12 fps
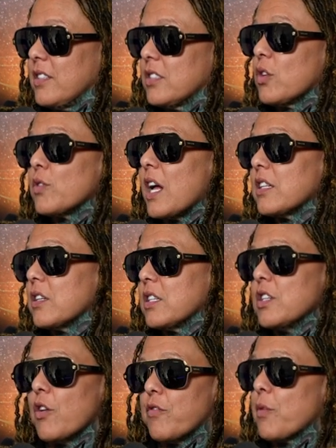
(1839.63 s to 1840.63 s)
So that,
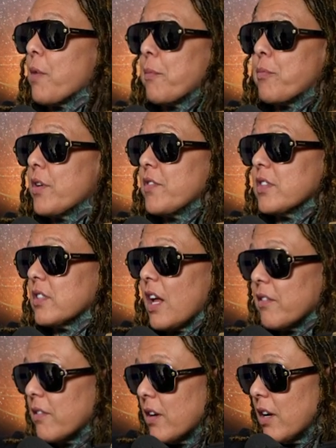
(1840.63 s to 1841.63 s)
you know, from my previous
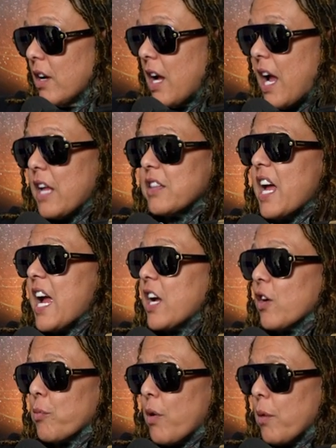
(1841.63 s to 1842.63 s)
life and the
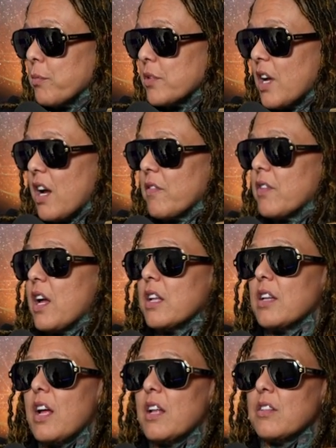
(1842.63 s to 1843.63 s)
anger problems I have
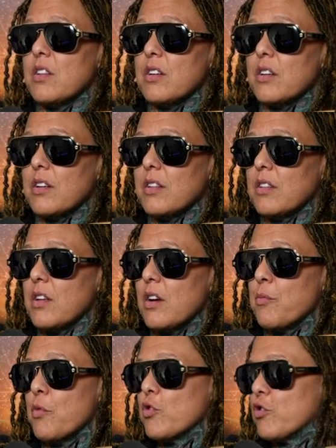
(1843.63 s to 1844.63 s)
and and the, the
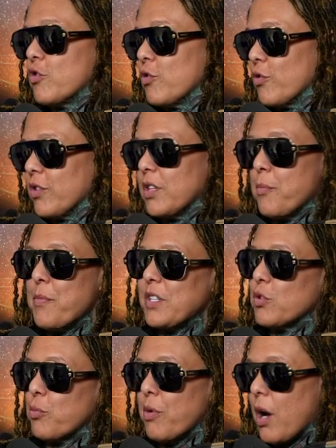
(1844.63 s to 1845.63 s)
emotional and the
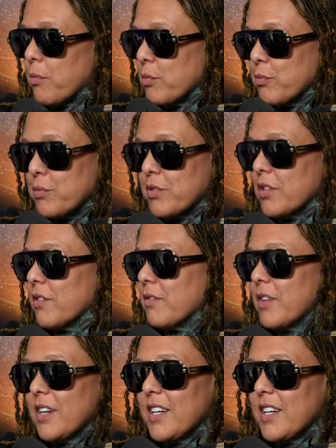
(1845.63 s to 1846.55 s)
mental problems of